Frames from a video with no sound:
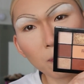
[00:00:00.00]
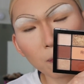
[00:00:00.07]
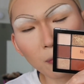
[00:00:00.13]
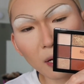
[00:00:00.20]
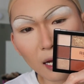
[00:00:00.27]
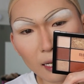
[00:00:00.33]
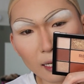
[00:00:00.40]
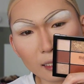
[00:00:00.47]

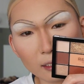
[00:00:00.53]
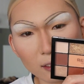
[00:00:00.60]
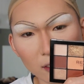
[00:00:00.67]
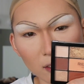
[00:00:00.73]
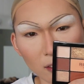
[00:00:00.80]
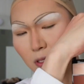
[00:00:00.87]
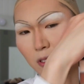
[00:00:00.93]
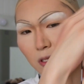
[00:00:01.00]
palette.
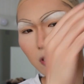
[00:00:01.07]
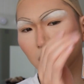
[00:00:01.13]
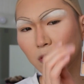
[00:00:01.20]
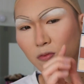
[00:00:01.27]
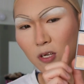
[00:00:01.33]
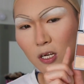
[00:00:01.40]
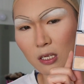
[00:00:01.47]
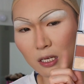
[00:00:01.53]
And it's got
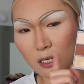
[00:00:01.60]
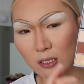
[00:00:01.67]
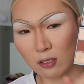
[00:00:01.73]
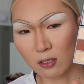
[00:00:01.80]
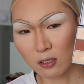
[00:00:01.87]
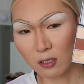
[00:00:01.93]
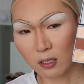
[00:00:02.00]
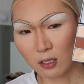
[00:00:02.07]
really
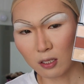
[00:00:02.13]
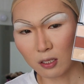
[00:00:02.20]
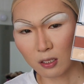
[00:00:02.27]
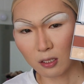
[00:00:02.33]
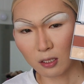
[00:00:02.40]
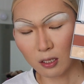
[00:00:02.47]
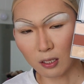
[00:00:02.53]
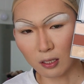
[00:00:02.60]
nice
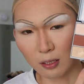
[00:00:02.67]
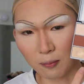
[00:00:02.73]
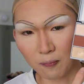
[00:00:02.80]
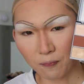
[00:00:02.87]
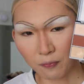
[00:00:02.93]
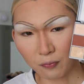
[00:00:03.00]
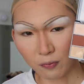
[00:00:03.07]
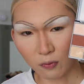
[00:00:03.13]

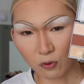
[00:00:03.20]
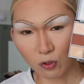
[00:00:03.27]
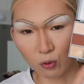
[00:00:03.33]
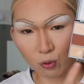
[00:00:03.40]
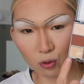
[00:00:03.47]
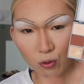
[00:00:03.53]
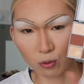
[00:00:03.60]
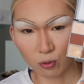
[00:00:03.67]

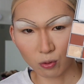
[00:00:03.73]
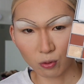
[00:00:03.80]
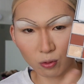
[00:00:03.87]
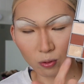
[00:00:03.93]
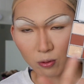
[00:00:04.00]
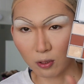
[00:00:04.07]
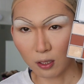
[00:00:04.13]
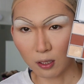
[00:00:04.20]
neutral
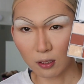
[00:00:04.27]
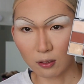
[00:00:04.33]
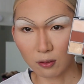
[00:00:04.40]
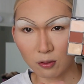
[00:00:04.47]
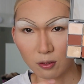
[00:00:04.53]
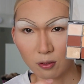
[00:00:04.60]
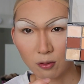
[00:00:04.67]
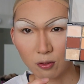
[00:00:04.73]

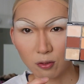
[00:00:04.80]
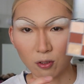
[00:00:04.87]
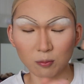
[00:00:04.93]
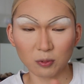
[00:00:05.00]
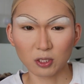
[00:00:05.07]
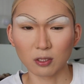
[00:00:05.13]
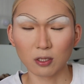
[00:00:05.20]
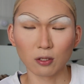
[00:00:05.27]
colors, so I'm
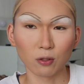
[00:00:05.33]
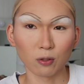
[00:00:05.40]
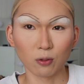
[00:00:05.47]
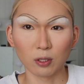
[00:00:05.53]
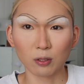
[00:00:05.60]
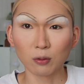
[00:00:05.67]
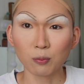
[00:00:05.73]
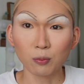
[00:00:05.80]
just gonna do
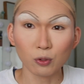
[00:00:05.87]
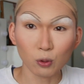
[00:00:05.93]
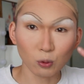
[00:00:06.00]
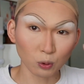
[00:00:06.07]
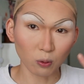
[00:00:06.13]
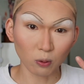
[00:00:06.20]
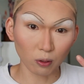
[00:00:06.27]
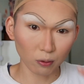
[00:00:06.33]
a
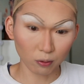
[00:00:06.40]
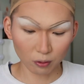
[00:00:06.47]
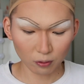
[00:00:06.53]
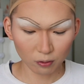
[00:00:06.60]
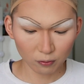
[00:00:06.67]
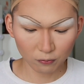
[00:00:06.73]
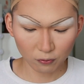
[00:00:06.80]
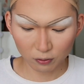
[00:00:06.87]
neutral look
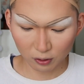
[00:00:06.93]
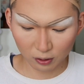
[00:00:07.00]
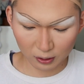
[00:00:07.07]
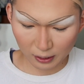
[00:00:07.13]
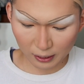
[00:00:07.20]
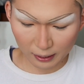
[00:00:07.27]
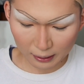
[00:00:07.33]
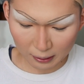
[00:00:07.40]
for
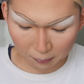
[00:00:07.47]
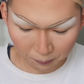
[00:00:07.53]
today.